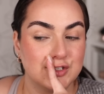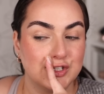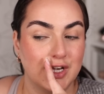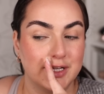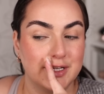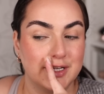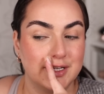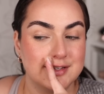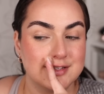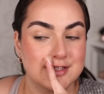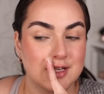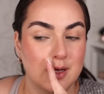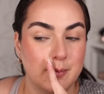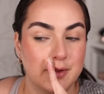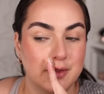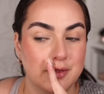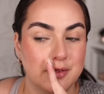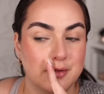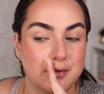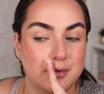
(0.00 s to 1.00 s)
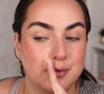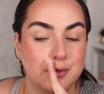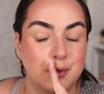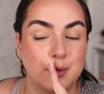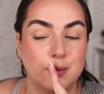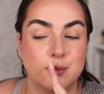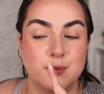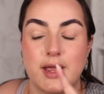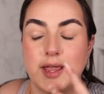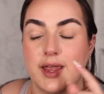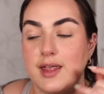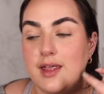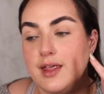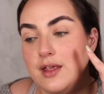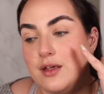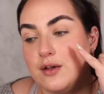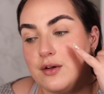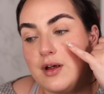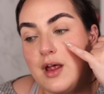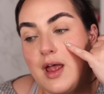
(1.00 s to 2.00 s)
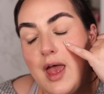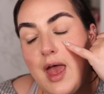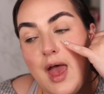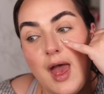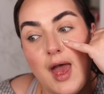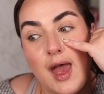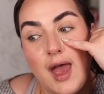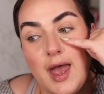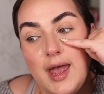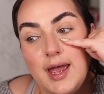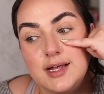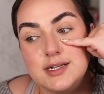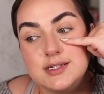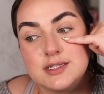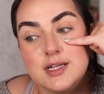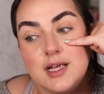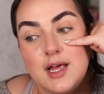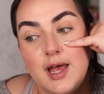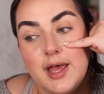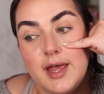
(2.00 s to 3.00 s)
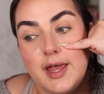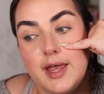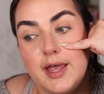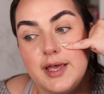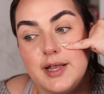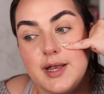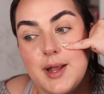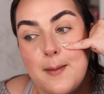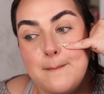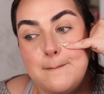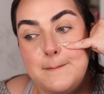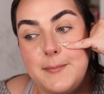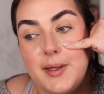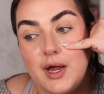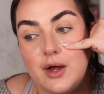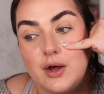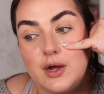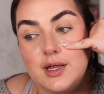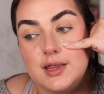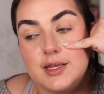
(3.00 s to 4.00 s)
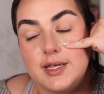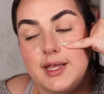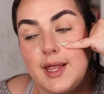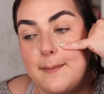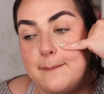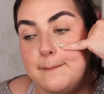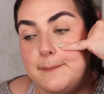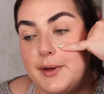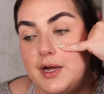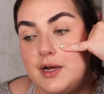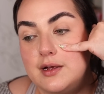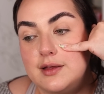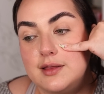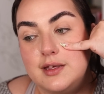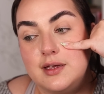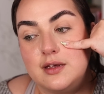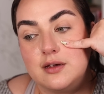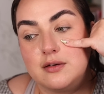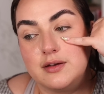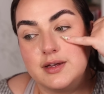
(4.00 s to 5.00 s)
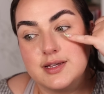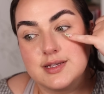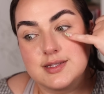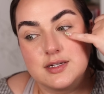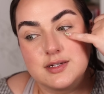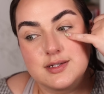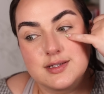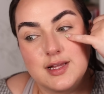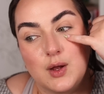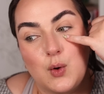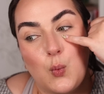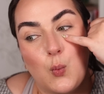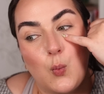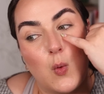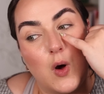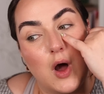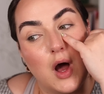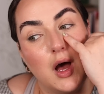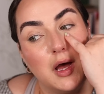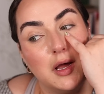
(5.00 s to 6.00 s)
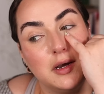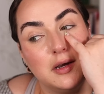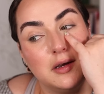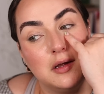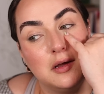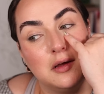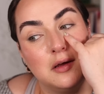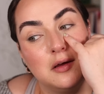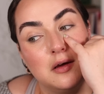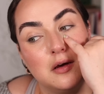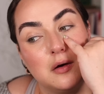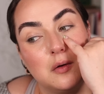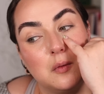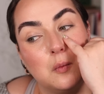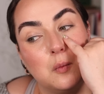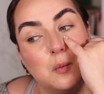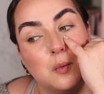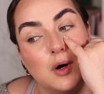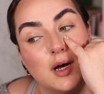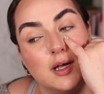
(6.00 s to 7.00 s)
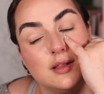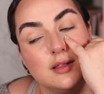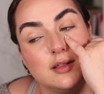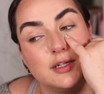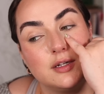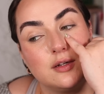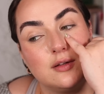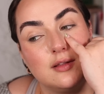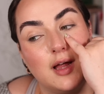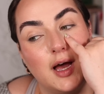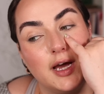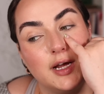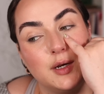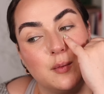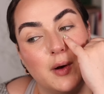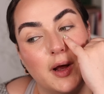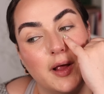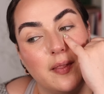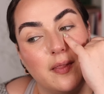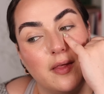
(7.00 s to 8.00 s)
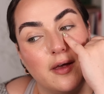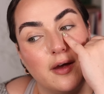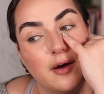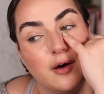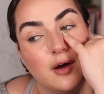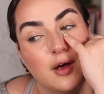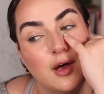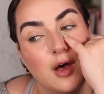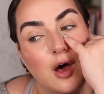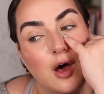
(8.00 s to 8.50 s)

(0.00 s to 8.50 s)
shininess coming through right here and it barely barely creased there's like one one little line right there